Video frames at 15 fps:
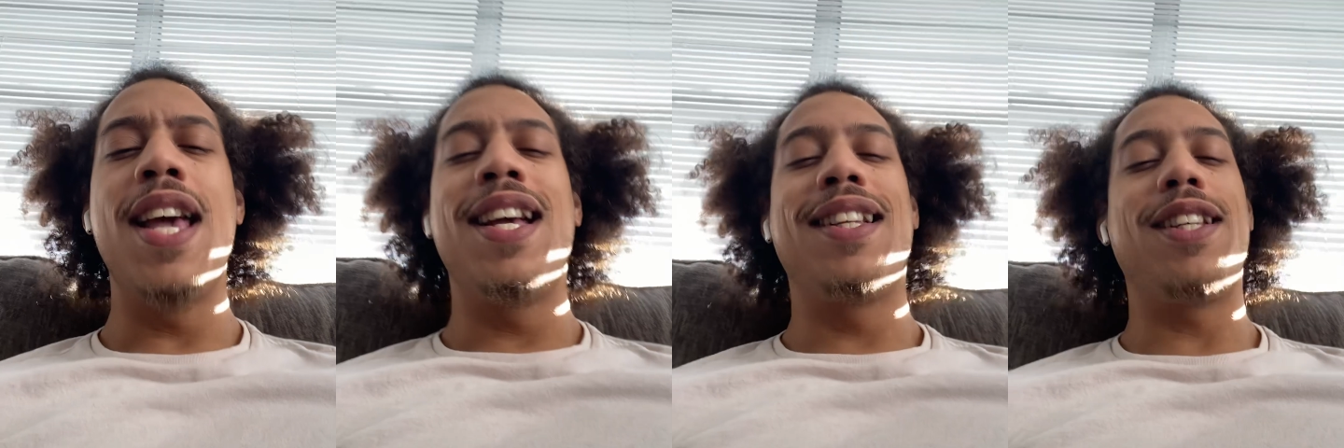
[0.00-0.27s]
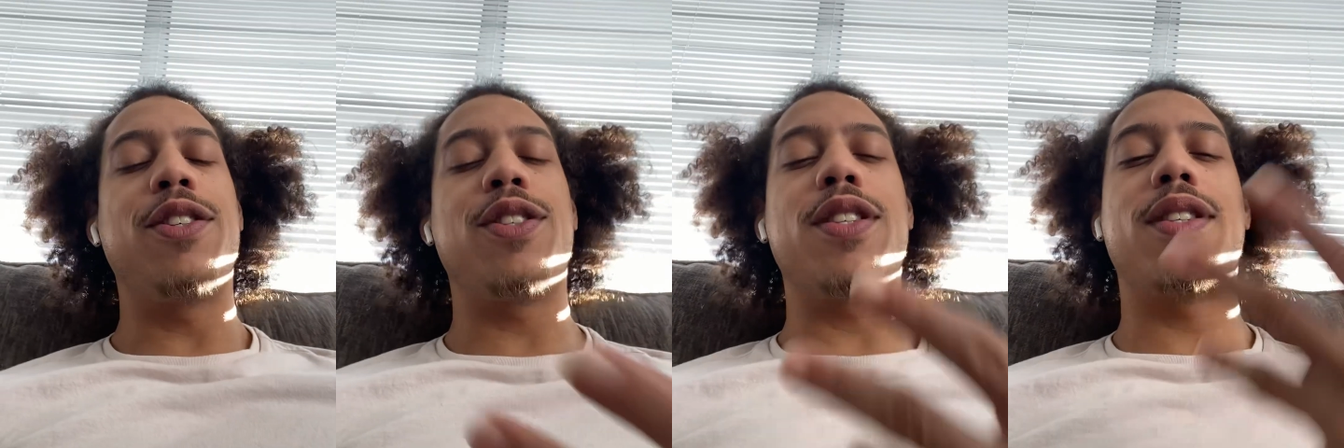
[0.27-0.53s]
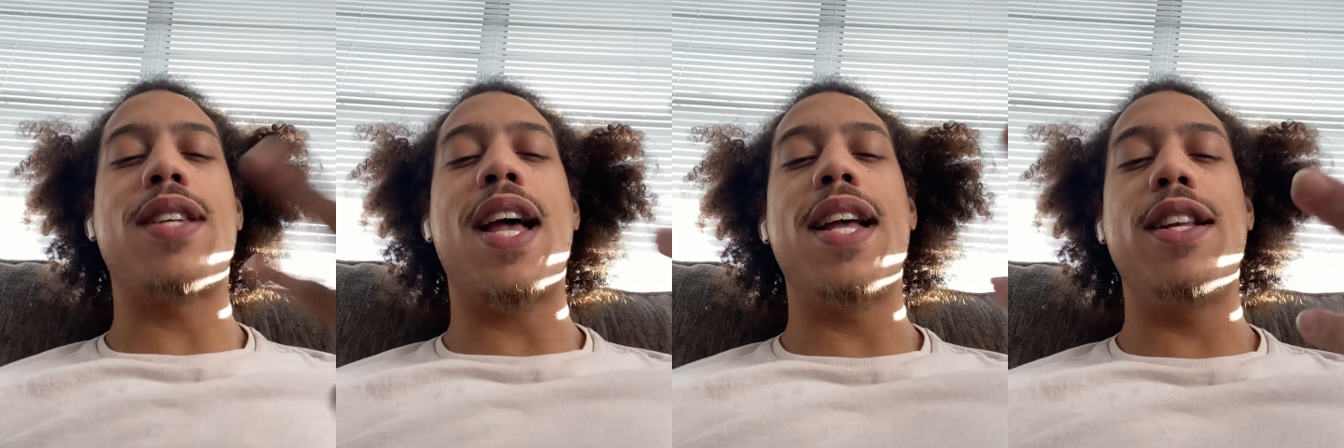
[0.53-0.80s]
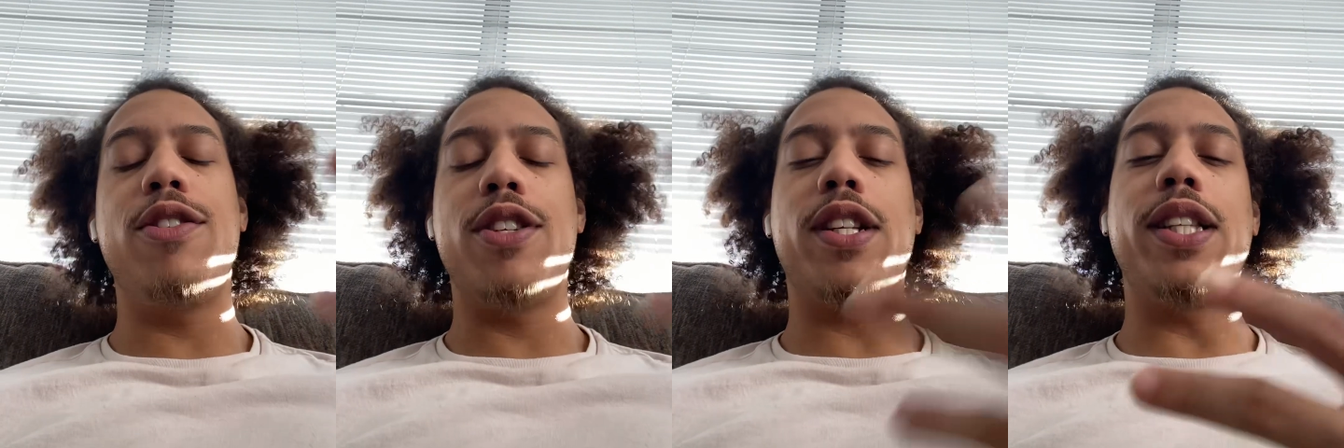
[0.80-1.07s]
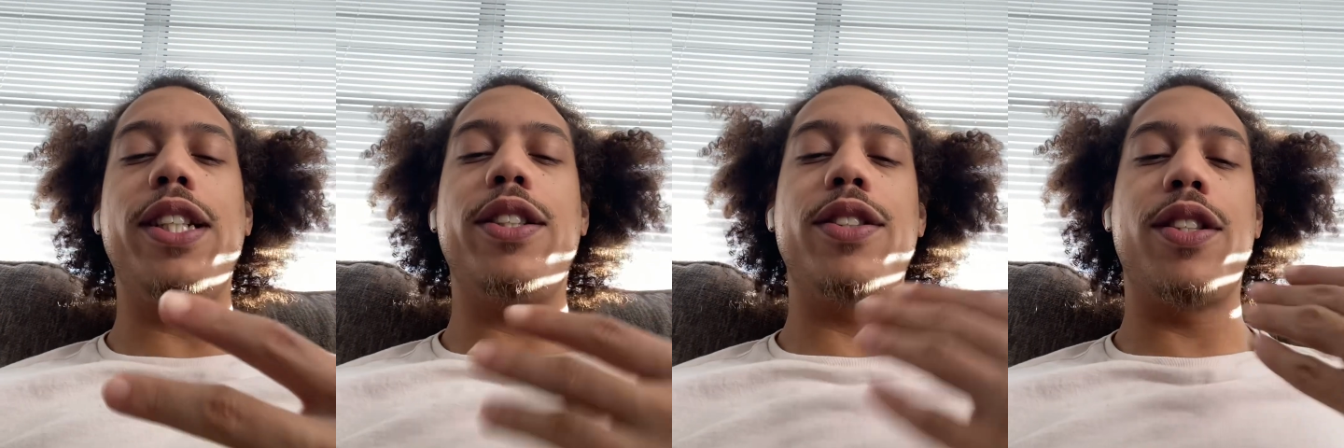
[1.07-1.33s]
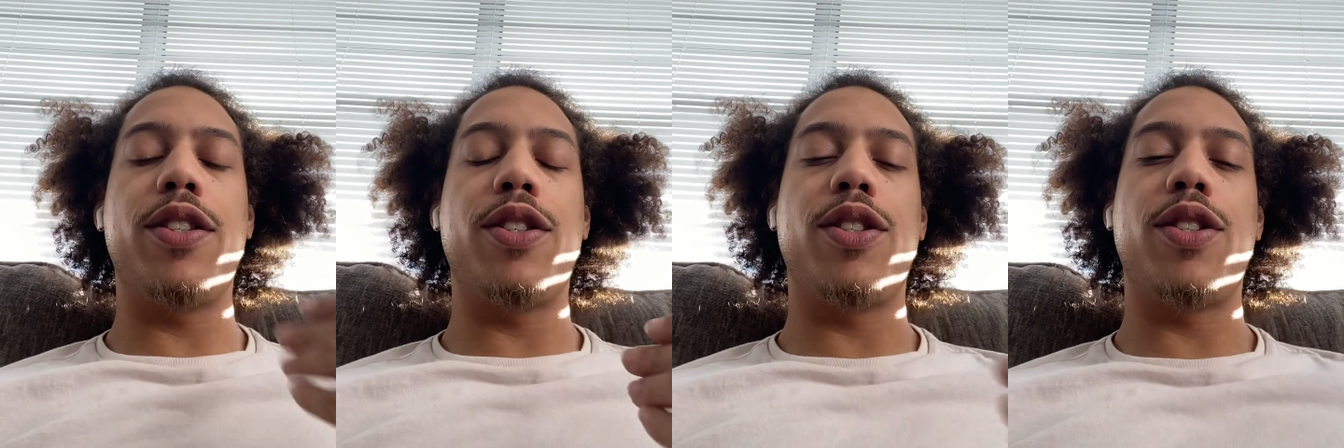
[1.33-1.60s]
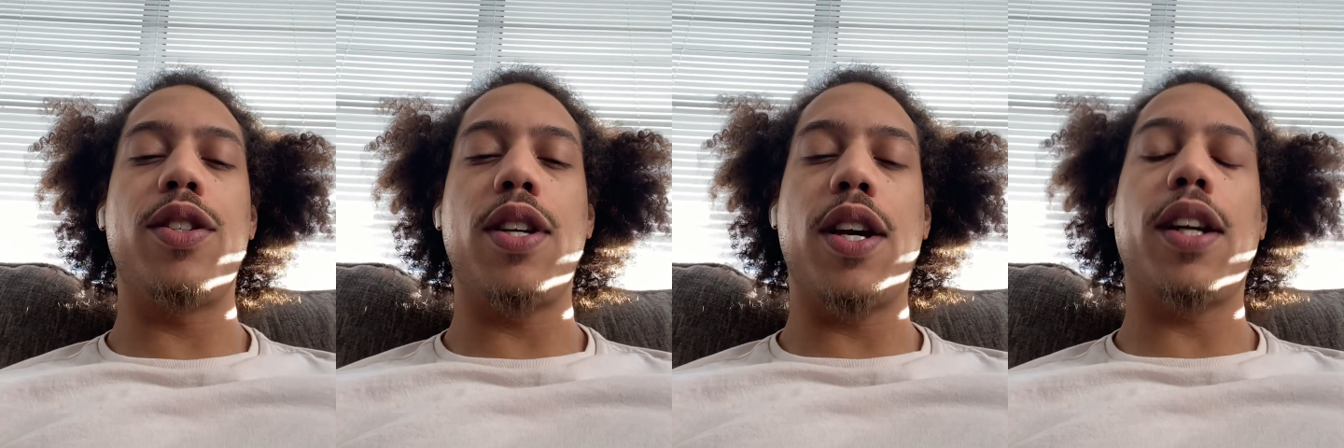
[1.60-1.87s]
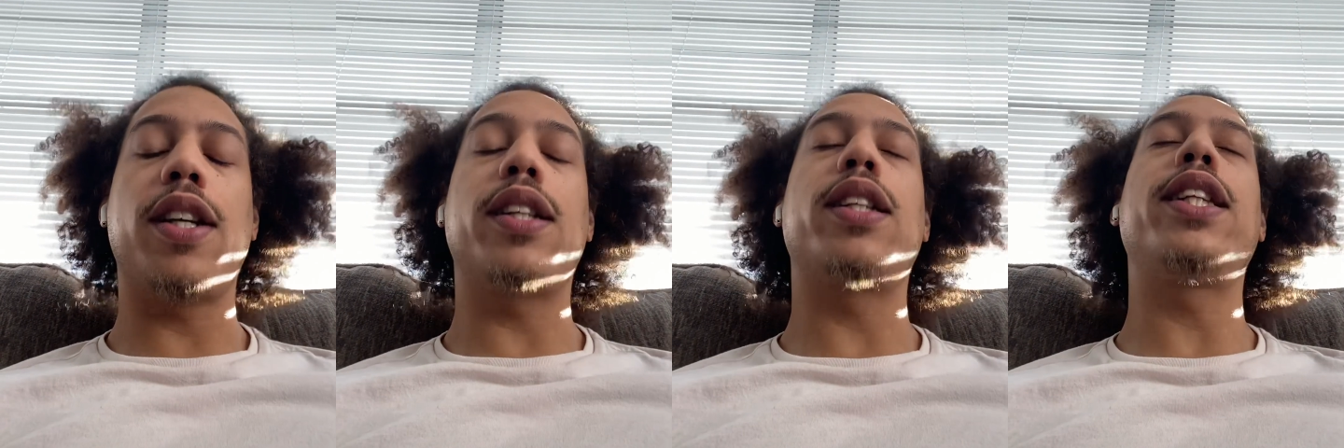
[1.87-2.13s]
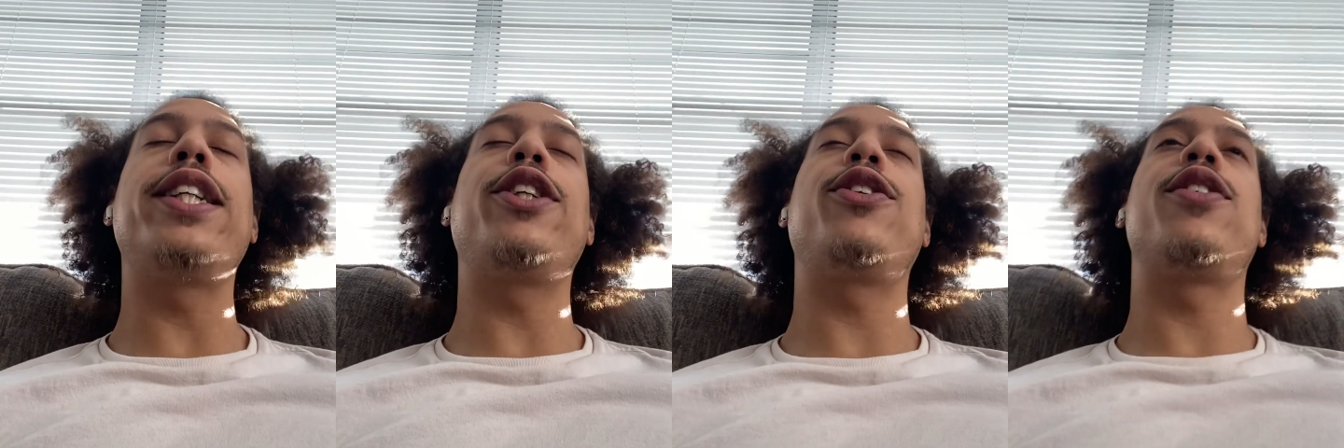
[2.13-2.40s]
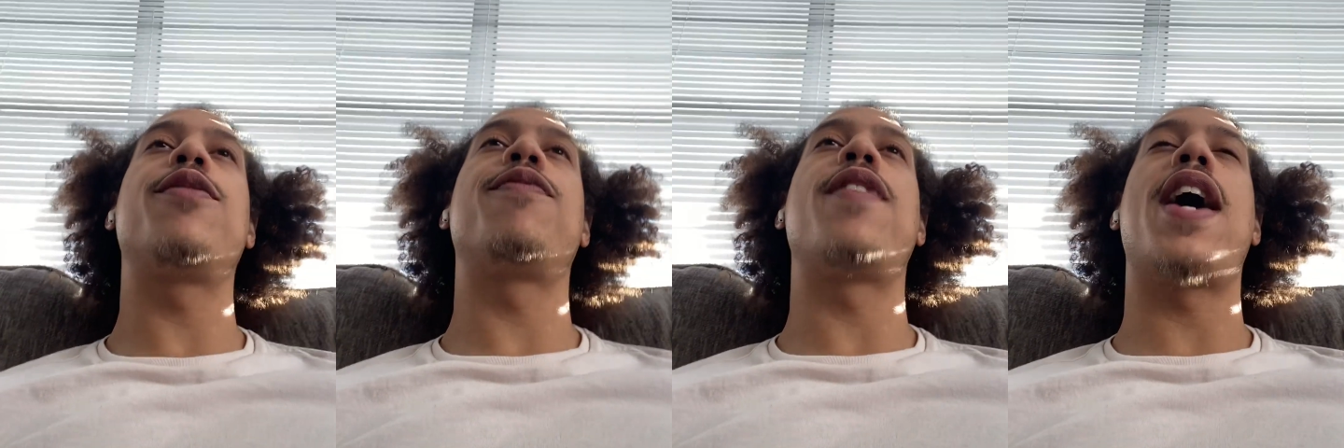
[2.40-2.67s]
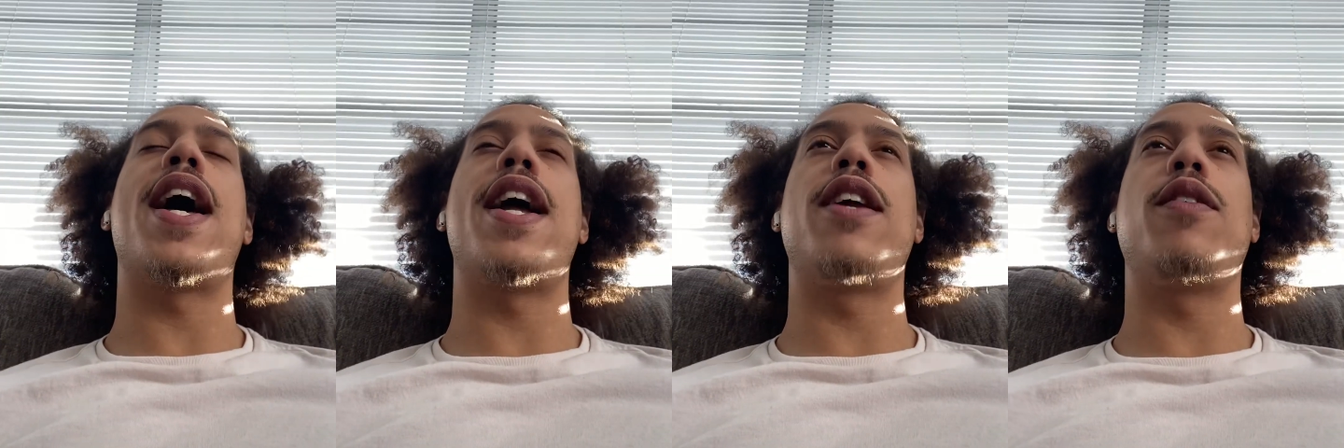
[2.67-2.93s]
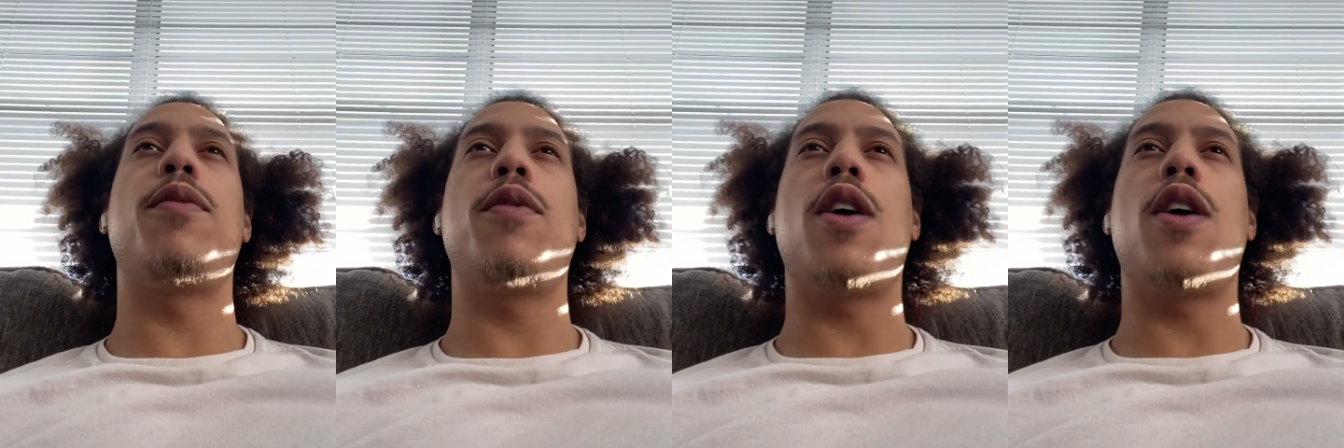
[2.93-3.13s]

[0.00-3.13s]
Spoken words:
There's a clear divide